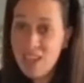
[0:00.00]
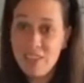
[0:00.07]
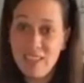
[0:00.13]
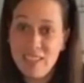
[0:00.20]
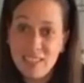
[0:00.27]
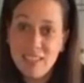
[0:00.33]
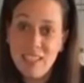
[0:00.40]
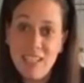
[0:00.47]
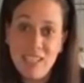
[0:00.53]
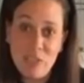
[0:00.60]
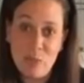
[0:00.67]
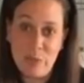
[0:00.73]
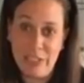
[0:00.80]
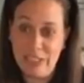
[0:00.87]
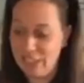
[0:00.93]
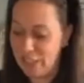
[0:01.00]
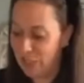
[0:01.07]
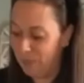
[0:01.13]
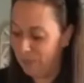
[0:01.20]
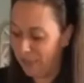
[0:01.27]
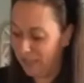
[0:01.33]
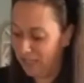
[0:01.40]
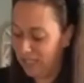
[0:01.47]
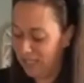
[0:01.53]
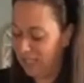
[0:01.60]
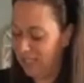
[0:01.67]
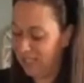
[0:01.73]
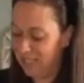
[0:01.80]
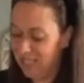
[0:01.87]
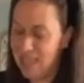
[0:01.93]
They still tasted really good, but
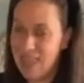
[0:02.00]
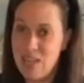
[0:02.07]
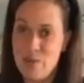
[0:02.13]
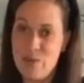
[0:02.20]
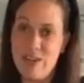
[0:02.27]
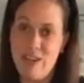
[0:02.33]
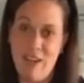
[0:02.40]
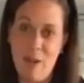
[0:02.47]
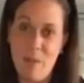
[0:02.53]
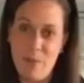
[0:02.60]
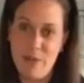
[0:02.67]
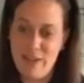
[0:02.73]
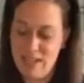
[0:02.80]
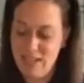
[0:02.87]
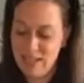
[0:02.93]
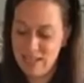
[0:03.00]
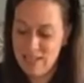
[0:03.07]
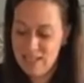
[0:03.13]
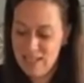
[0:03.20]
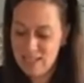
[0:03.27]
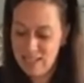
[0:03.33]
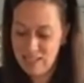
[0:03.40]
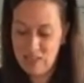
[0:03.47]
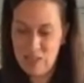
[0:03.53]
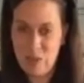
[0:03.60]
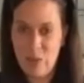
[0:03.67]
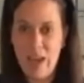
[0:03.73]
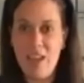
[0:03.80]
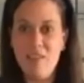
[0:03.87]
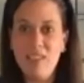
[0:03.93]
they were not pretty. So
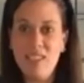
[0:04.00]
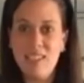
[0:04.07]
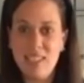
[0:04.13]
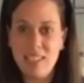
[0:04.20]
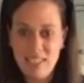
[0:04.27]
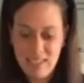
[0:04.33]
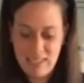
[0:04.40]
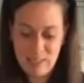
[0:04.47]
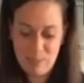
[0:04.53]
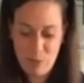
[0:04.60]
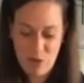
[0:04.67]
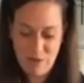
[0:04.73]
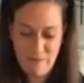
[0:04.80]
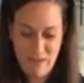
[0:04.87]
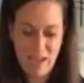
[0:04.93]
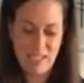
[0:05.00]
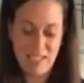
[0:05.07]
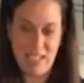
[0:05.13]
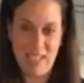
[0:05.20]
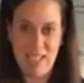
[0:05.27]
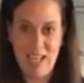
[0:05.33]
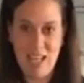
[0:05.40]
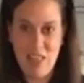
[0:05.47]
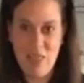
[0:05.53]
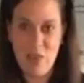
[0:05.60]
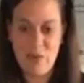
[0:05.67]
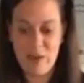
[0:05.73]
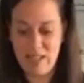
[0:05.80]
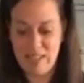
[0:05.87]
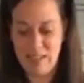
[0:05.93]
I have since perfected
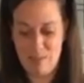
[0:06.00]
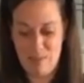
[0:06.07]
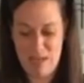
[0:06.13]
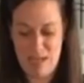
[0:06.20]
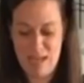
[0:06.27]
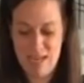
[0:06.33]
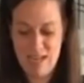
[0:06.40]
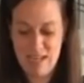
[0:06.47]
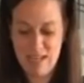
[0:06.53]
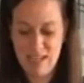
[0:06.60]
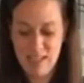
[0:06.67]
the recipe.